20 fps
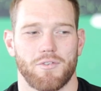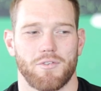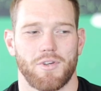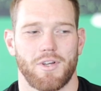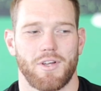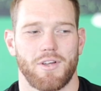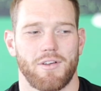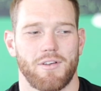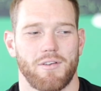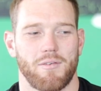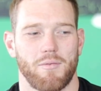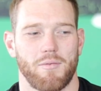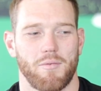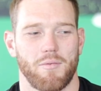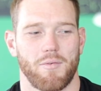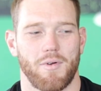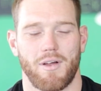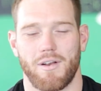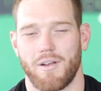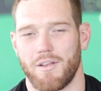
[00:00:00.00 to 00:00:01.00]

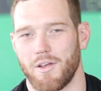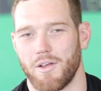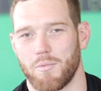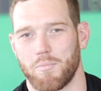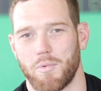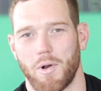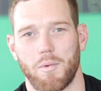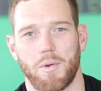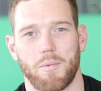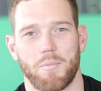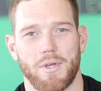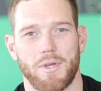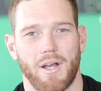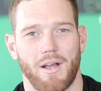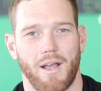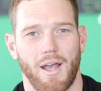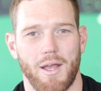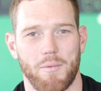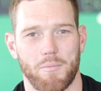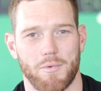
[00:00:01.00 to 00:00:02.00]
I don't know, probably be a
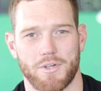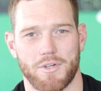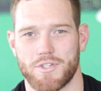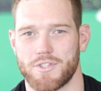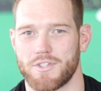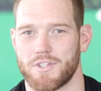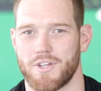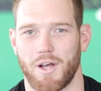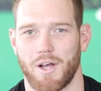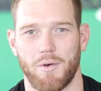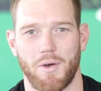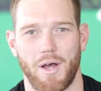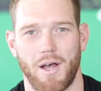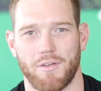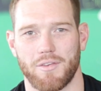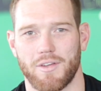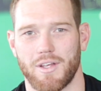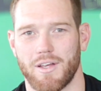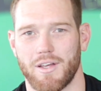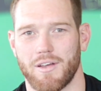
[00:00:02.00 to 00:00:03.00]
gamer, just go
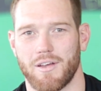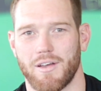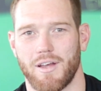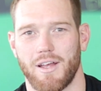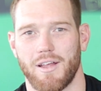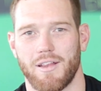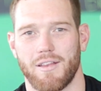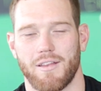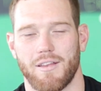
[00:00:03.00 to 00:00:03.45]
out there